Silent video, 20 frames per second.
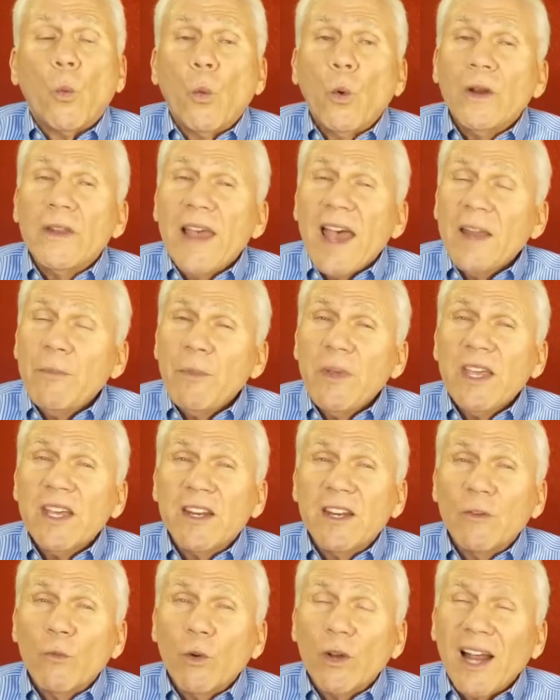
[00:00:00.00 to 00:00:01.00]
Would
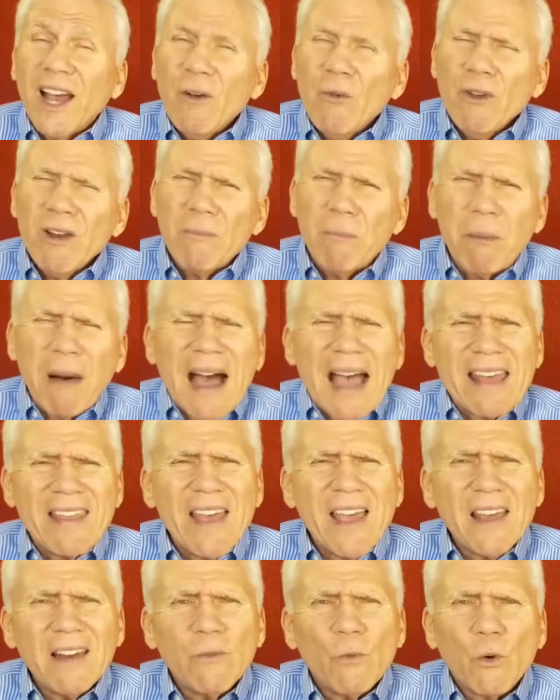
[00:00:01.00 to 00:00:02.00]
I want to buy
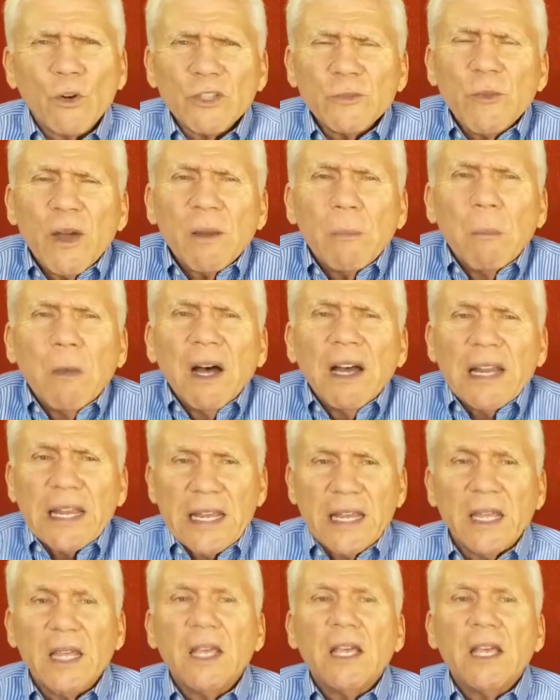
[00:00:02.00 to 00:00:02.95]
that? Where's my money?